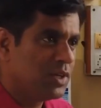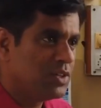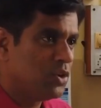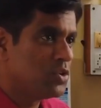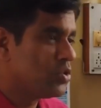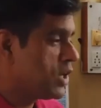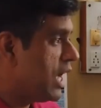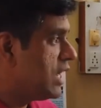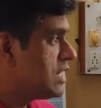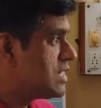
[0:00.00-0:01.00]
but it is also
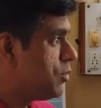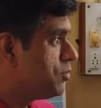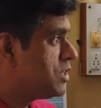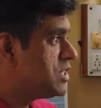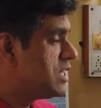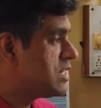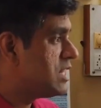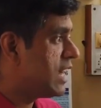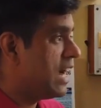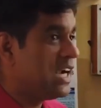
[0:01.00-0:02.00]
carrying some of the
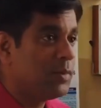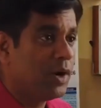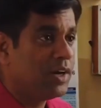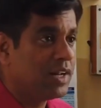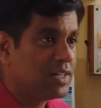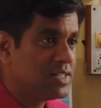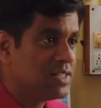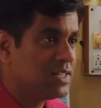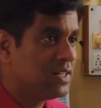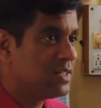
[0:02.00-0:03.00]
genes like antibiotic
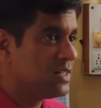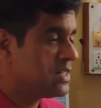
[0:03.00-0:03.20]
resistance.